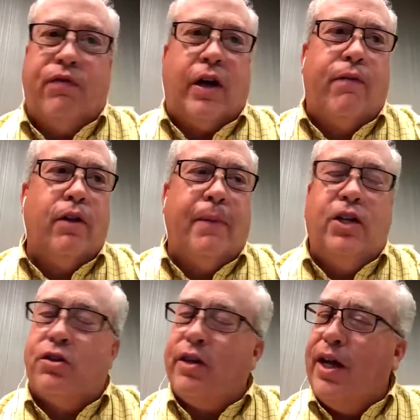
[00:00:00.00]
covered the
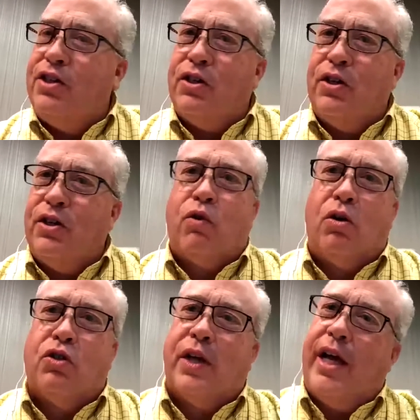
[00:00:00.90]
major things. Of
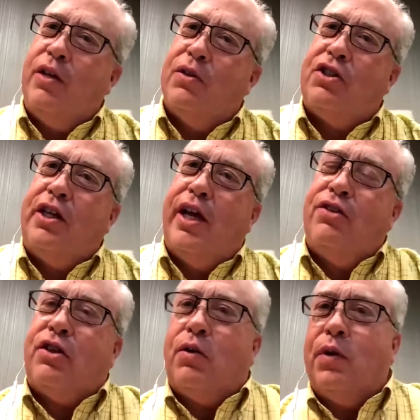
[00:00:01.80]
course, we've got USDA is
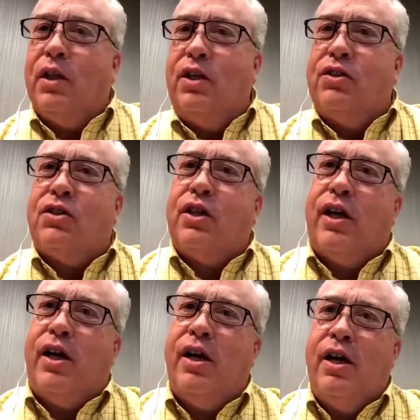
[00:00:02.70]
going to release
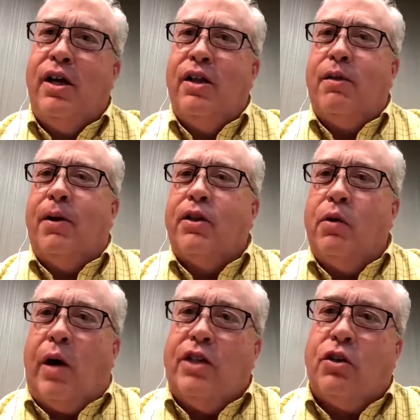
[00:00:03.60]
the monthly
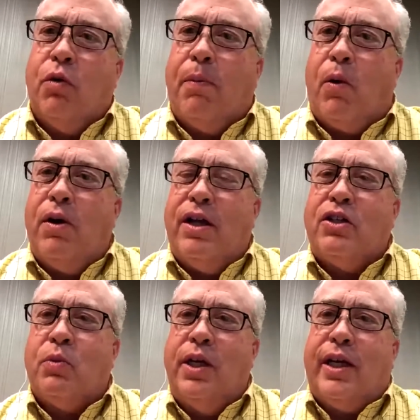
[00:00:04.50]
WASDE report next
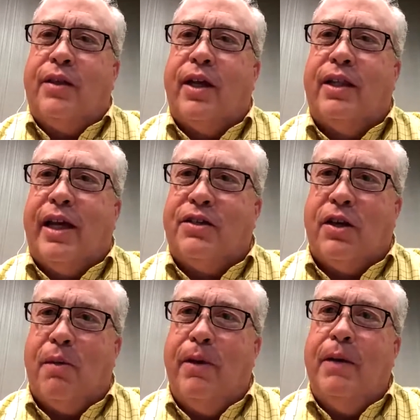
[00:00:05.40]
week. I think that's going to
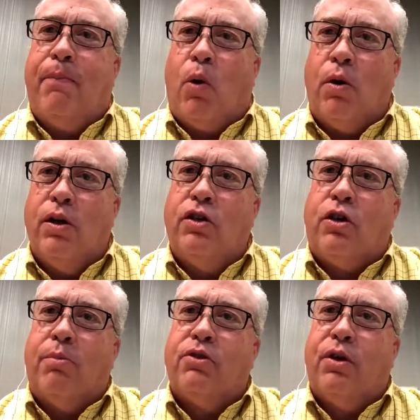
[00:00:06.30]
be important in
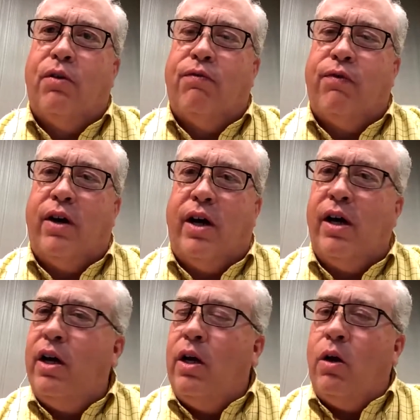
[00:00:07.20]
terms of
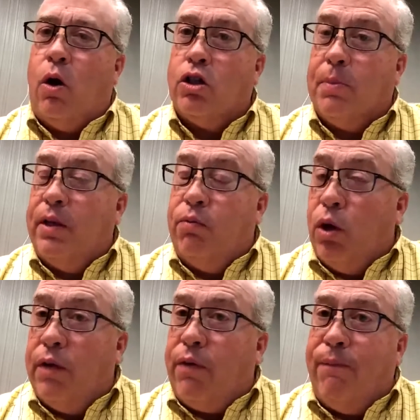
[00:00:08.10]
ultimately
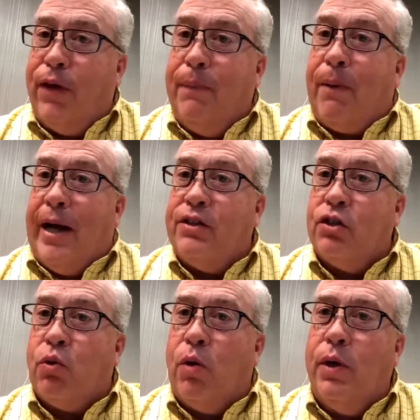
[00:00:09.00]
really from feed prices
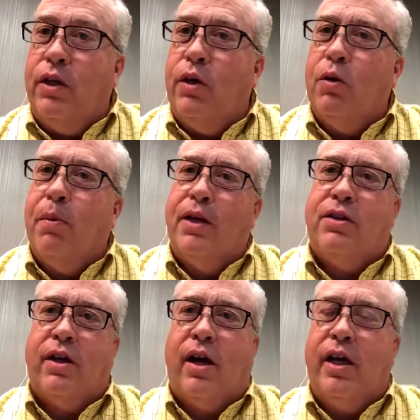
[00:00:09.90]
what we do, but
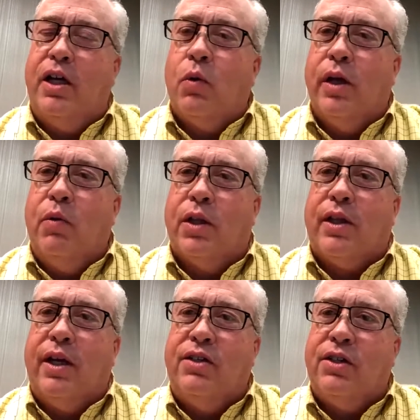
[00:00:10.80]
equally what
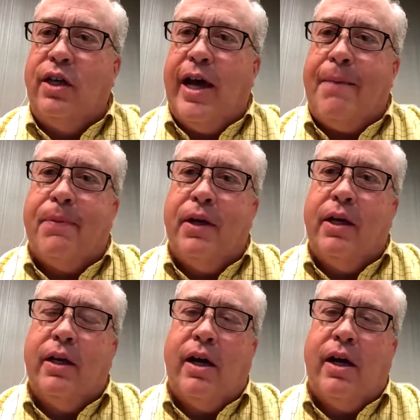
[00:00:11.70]
they see happening